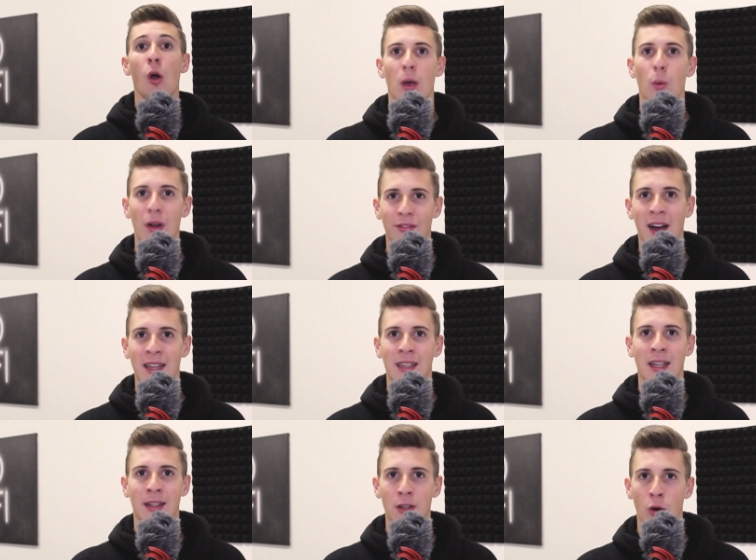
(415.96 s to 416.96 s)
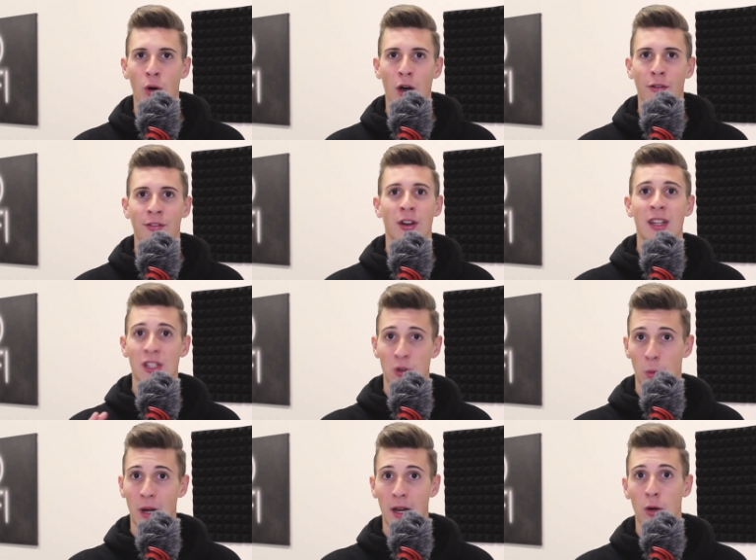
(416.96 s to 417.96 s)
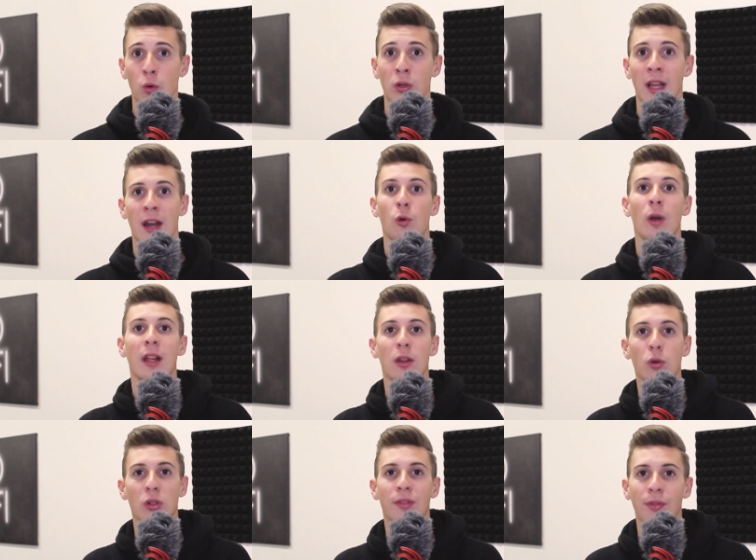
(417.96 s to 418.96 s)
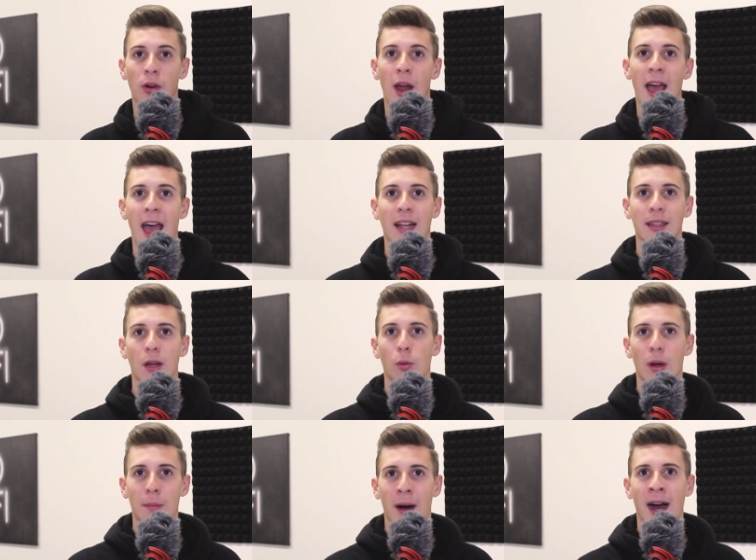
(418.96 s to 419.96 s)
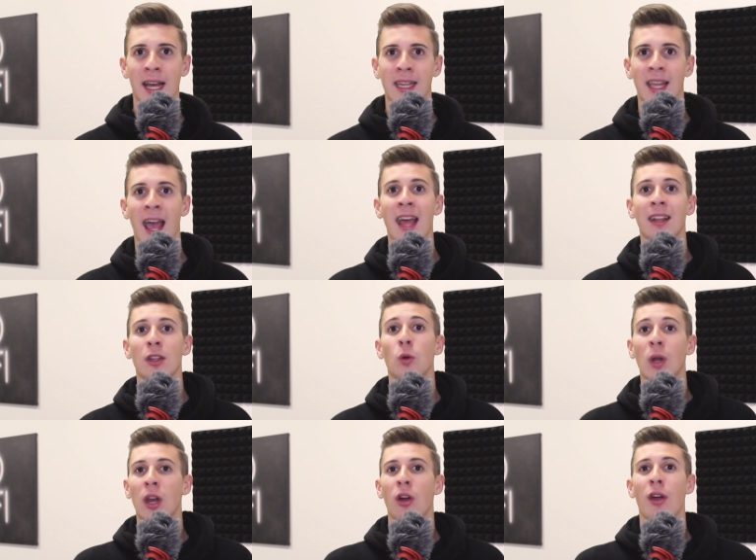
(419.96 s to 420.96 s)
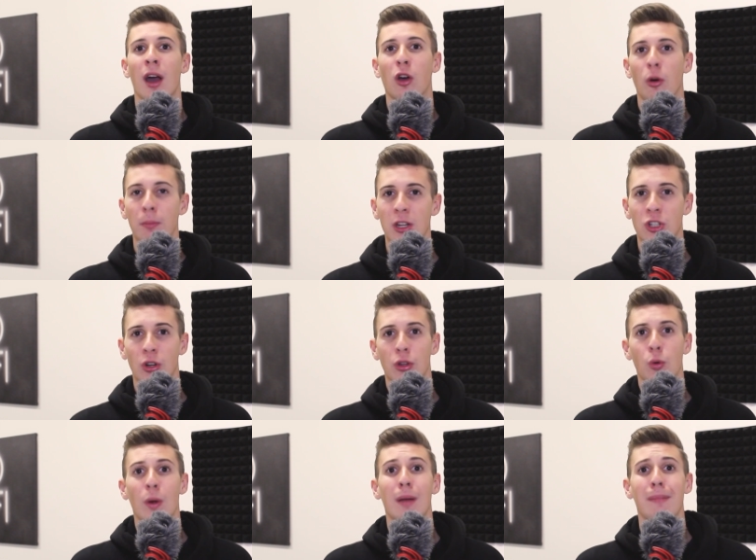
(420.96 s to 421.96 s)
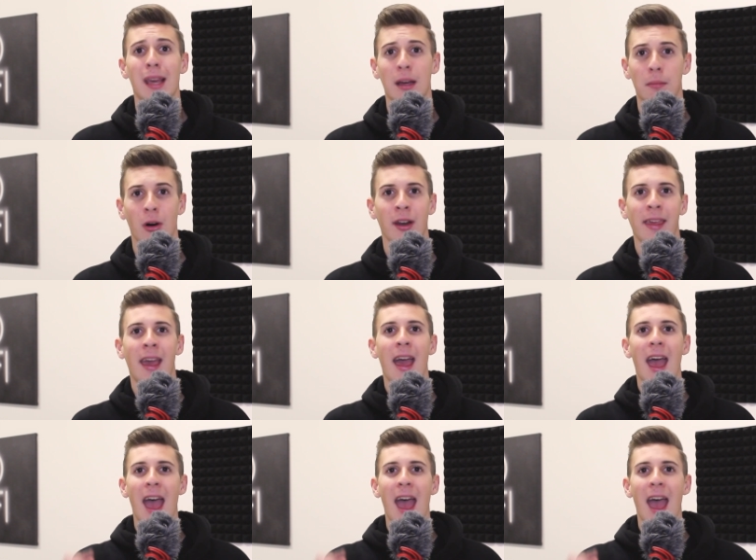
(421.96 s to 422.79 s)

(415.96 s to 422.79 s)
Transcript: will find that your offer is really good and really useful, and they will buy it, and you will earn a commission, you will make money,